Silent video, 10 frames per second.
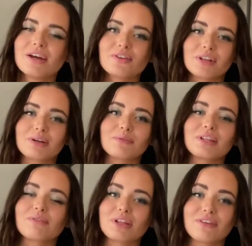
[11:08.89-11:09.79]
They're like
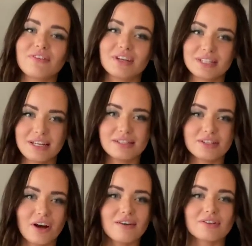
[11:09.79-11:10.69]
really, really fuzzy and
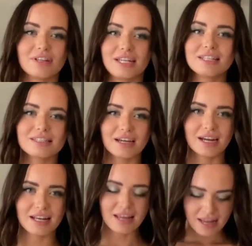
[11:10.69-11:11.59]
soft on the
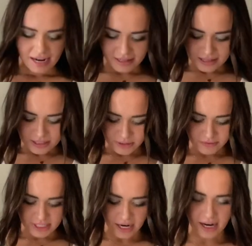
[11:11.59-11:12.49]
inside. And then they do have
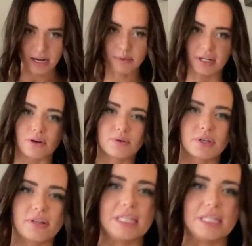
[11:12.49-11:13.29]
a tie, but it goes on